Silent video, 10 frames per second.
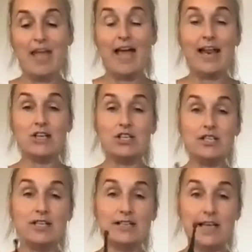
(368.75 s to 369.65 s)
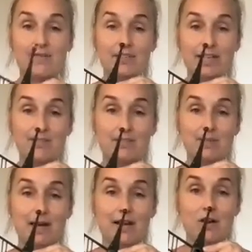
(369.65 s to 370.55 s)
It actually does have a safety
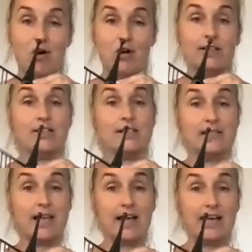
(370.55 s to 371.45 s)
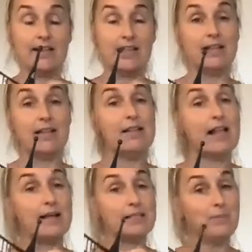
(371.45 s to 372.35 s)
marker on it to say
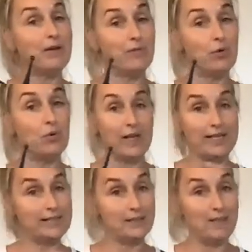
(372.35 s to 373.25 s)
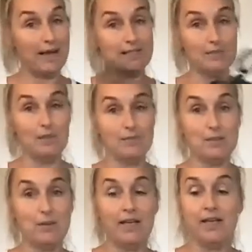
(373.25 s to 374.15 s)
that speed 4 is the maximum
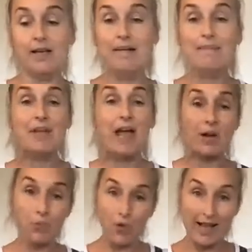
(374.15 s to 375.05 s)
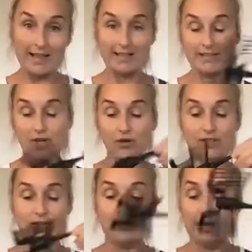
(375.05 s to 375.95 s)
speed. And where this
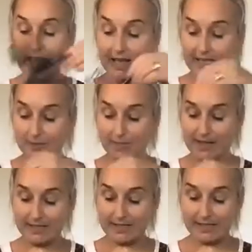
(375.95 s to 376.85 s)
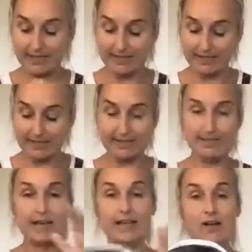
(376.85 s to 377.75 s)
goes in is basically it sits
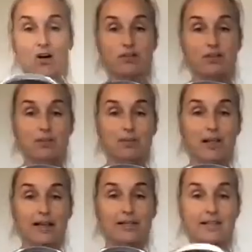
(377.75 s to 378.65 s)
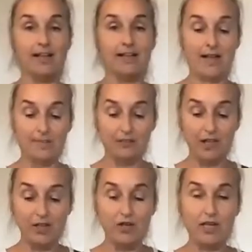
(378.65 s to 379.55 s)
snuggy onto the blades like that.
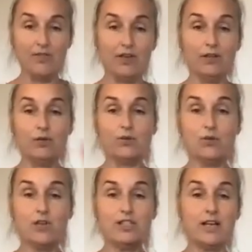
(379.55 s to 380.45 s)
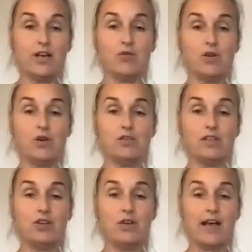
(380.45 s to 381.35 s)
You give it a little twist and you'll notice that
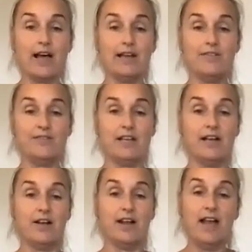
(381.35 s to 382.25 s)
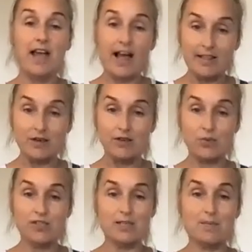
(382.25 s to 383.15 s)
you can't lift it out, and then you
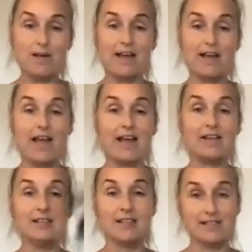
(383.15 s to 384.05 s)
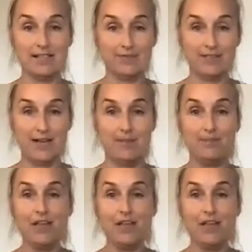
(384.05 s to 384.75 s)
twist it back and it does lift out.